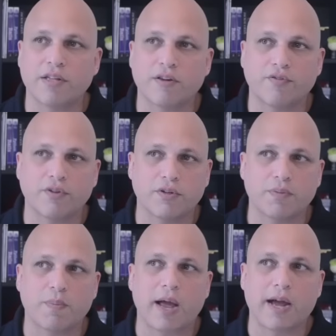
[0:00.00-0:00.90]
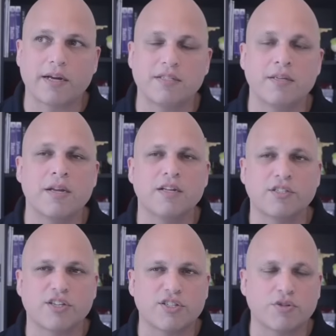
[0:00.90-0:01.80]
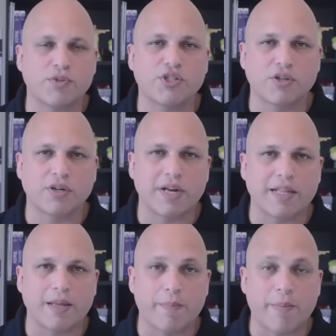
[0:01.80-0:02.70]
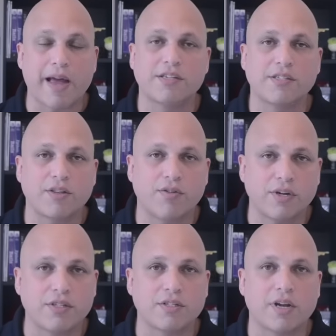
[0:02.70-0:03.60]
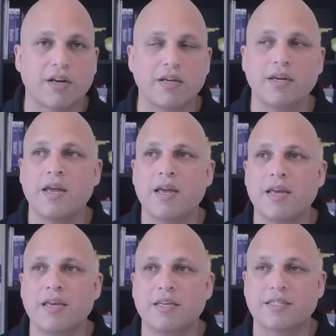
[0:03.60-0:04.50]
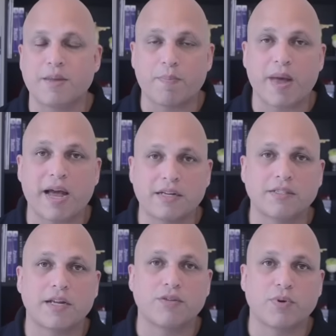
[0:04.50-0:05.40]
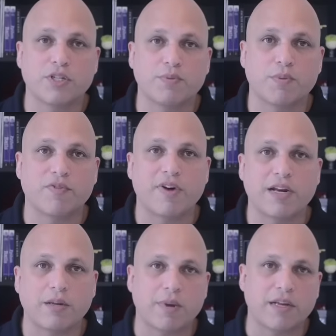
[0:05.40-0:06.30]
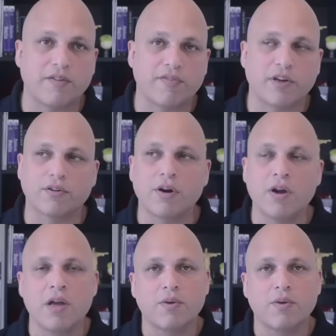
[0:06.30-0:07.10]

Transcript: of those packets just to be sure that the package that you are installing is the package that was provided by the vendor.